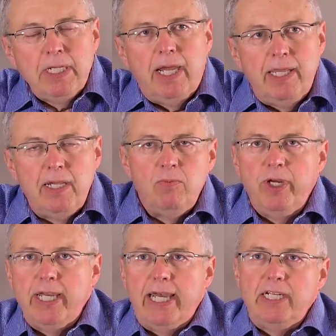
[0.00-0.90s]
And then
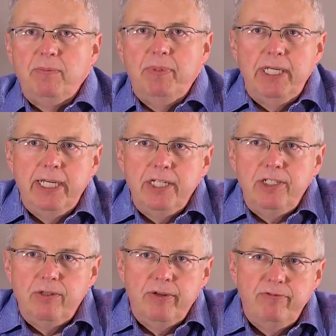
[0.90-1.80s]
we had to begin
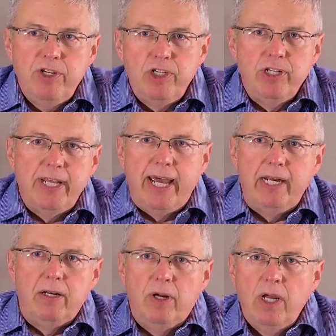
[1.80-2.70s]
to envision
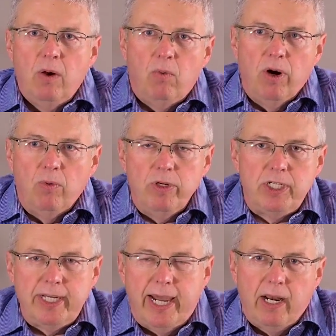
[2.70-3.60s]
that and what it would
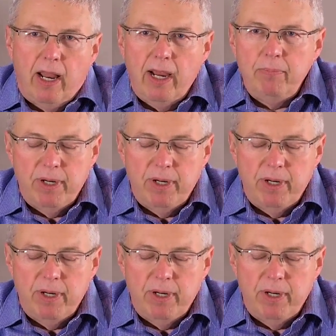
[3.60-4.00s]
sound like.